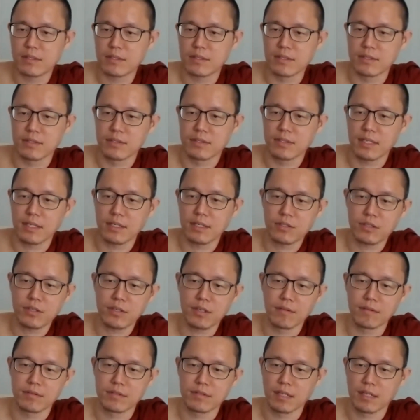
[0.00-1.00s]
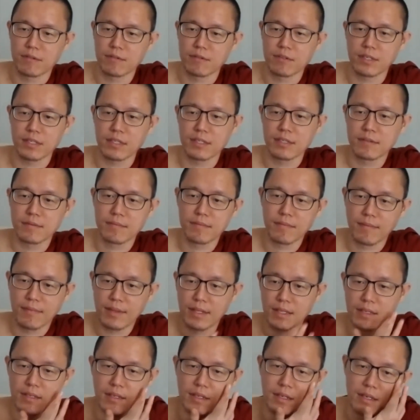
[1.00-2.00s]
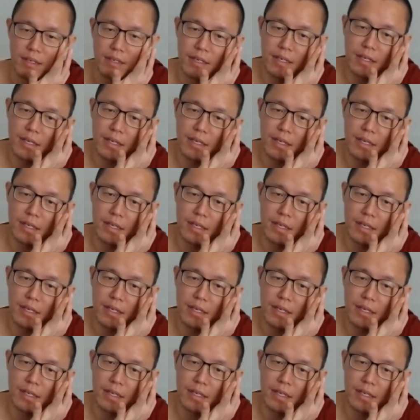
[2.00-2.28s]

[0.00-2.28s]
cessation of suffering. Yeah.